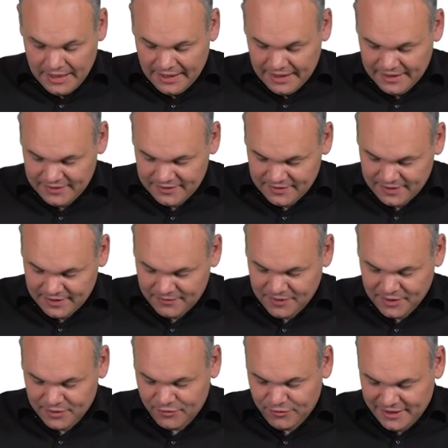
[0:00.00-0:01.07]
And
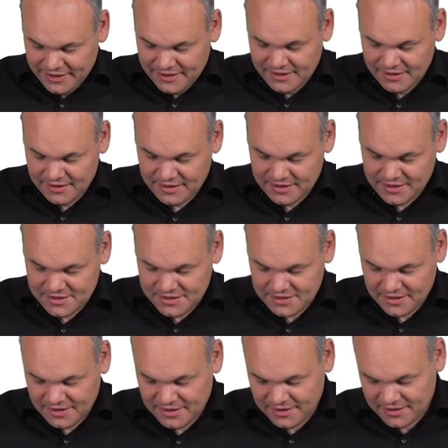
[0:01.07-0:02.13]
very funny is
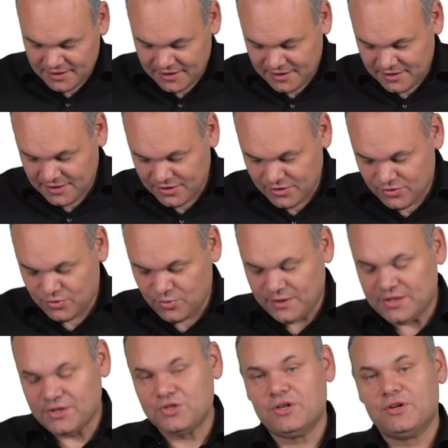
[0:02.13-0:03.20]
the
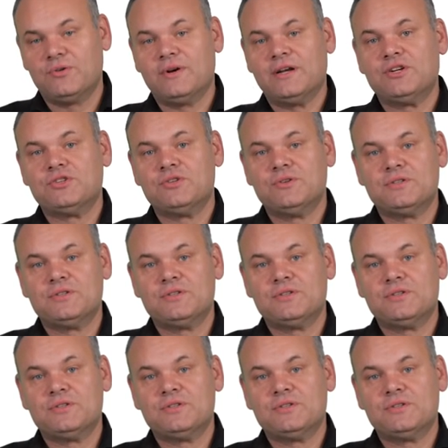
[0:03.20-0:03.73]
Twitter generation.